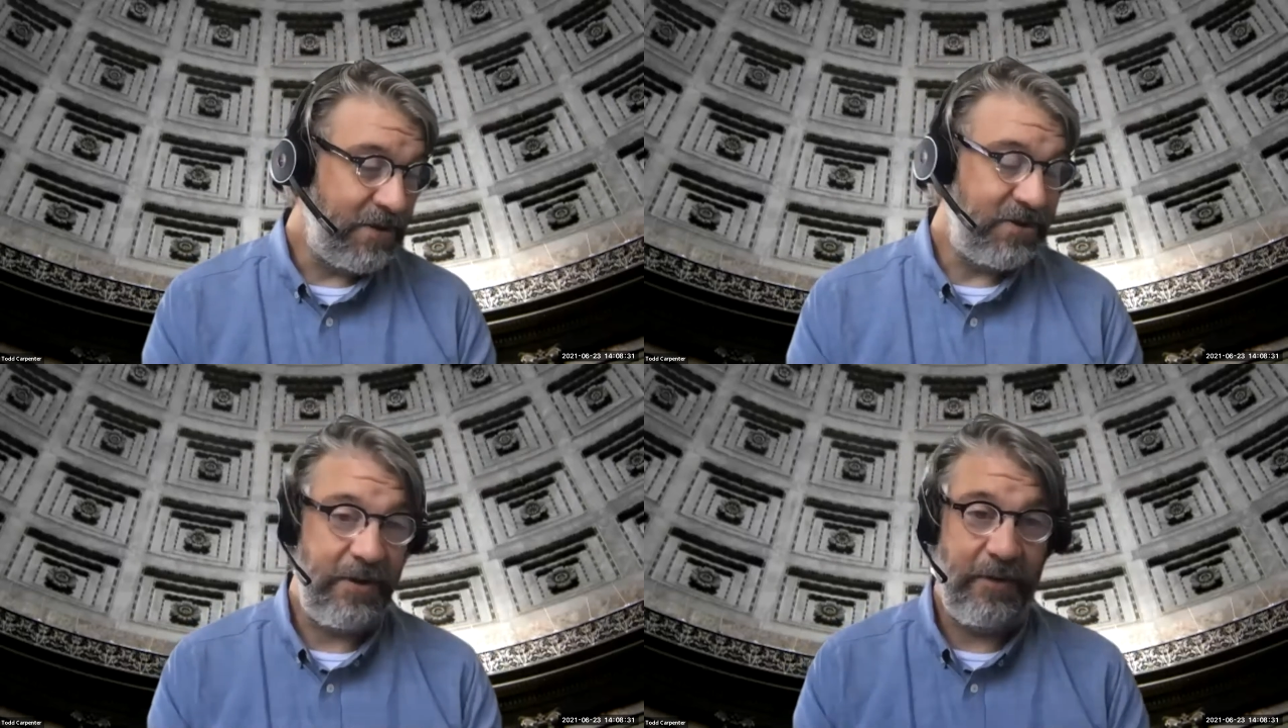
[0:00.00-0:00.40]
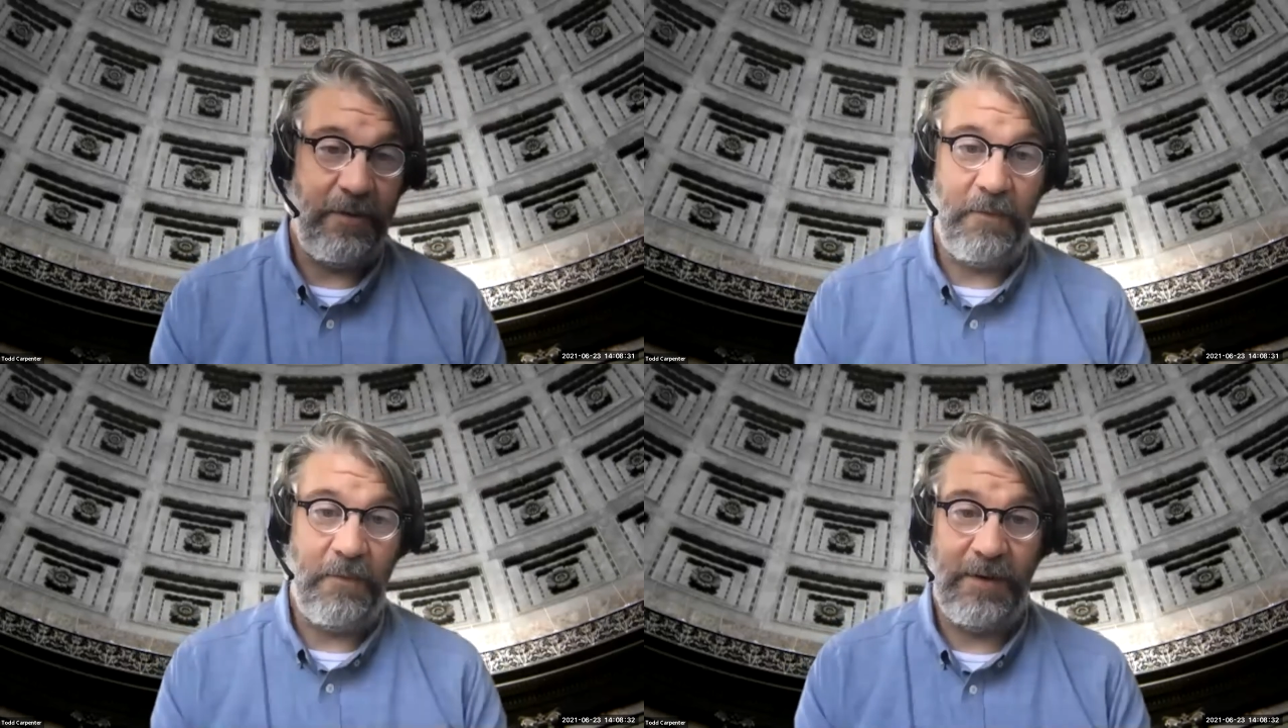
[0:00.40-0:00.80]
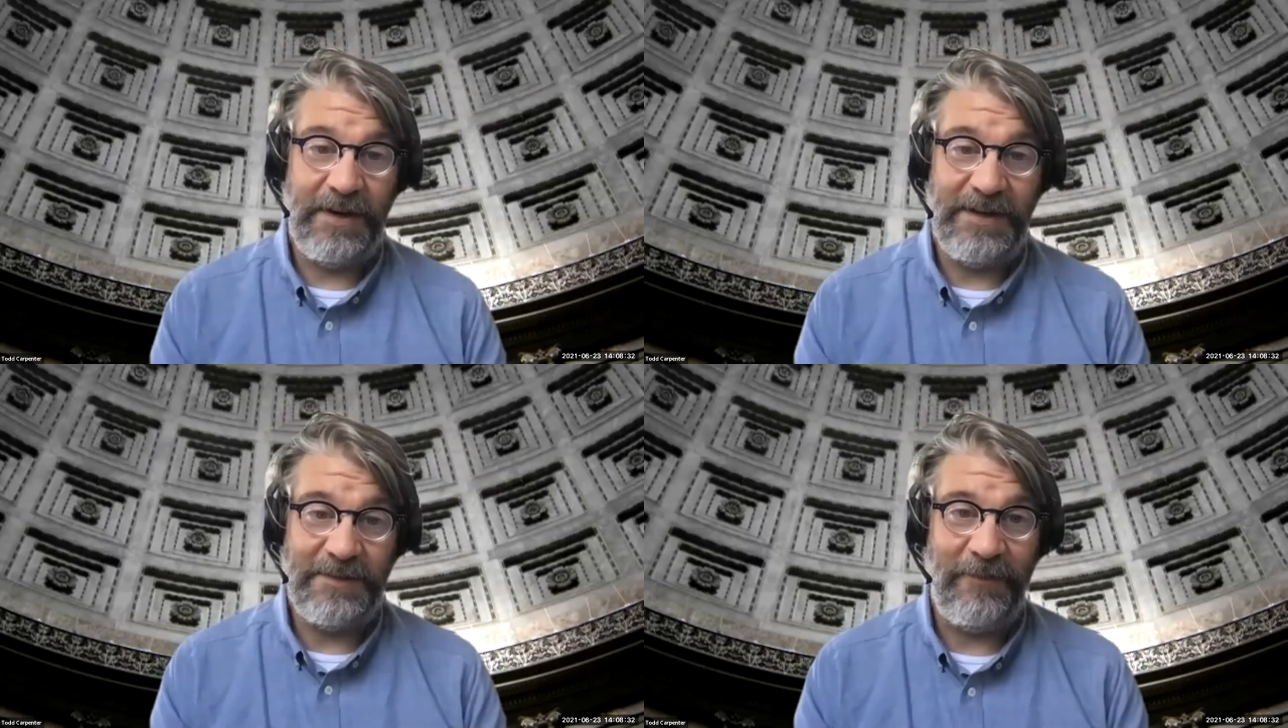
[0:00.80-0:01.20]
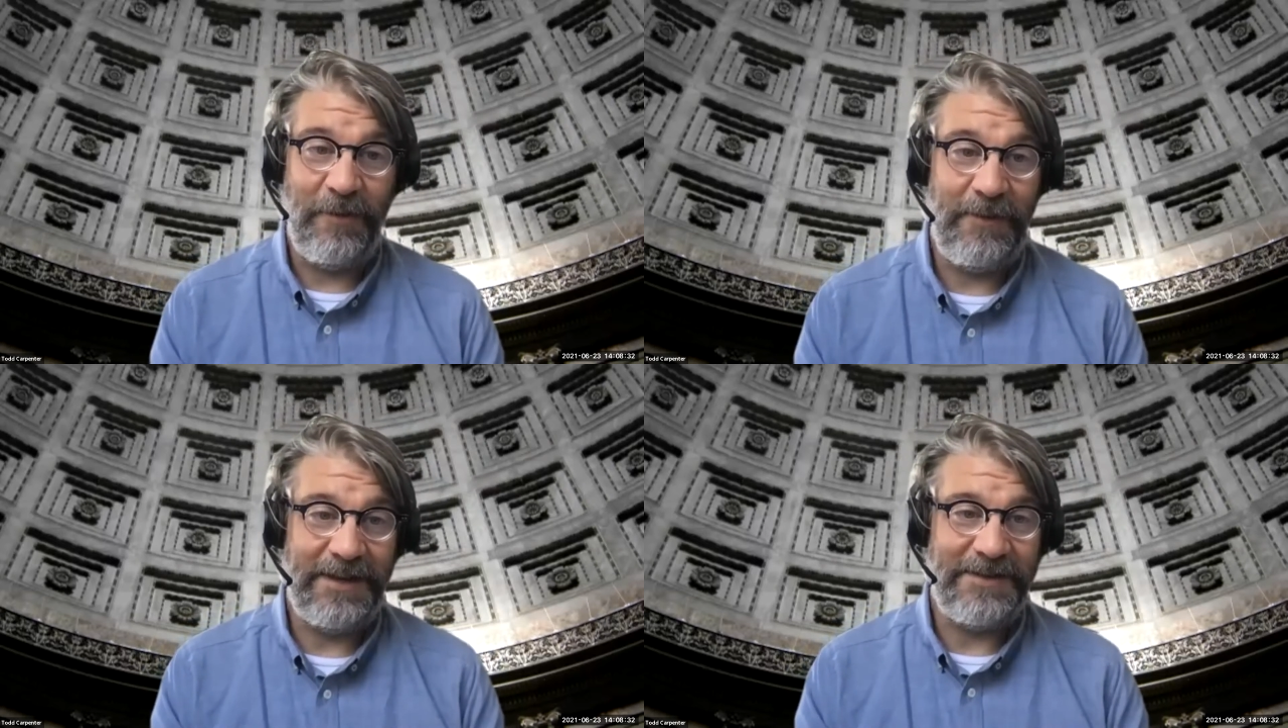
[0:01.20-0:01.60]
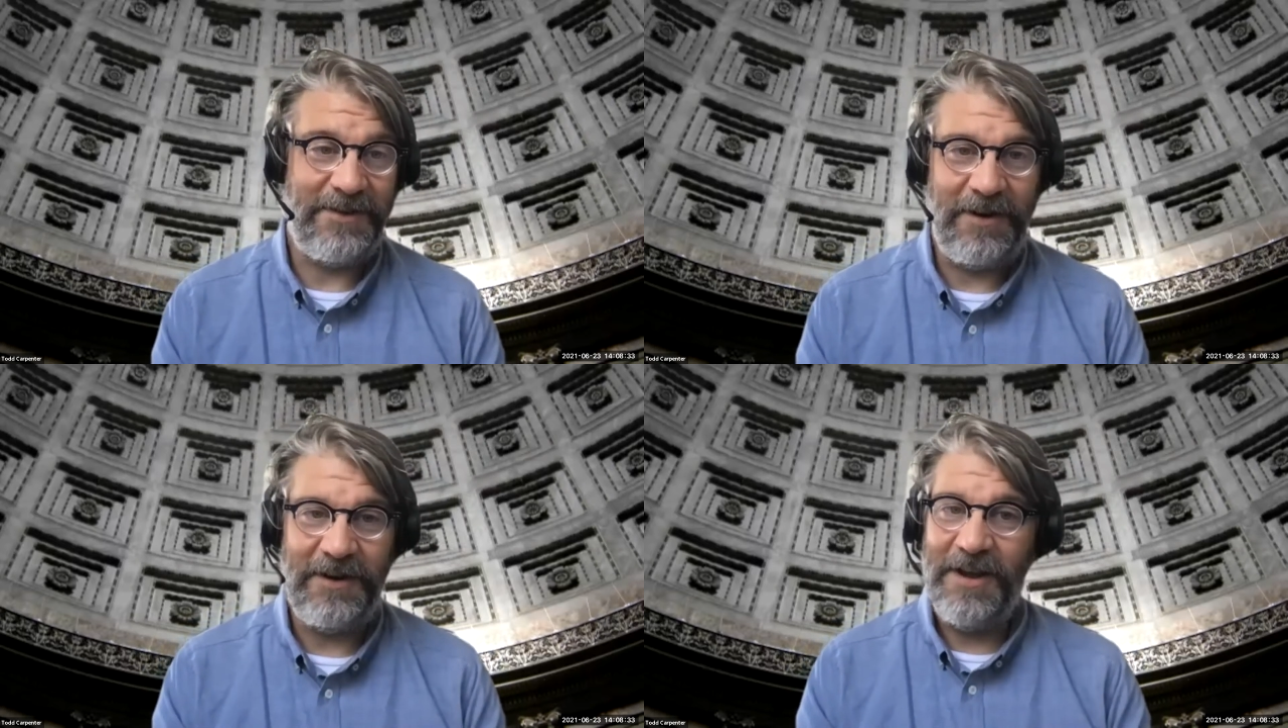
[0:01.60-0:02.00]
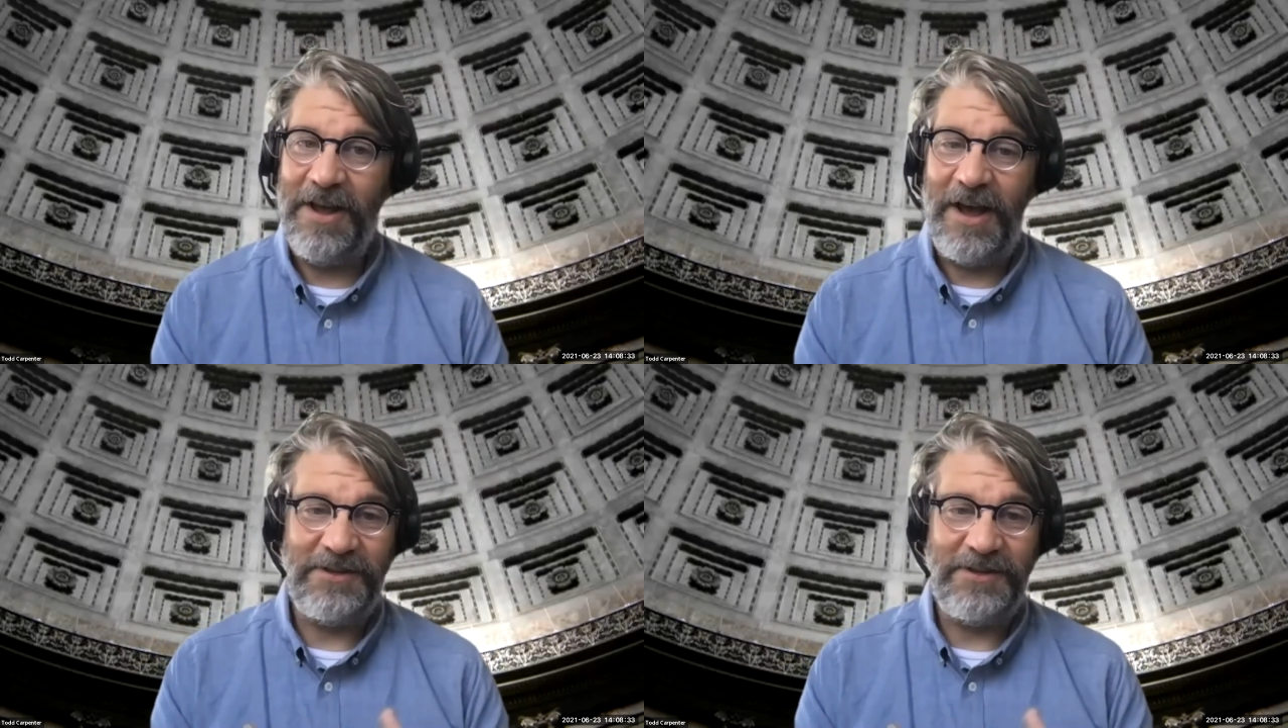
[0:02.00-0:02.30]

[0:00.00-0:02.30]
So Maurice, before we get started,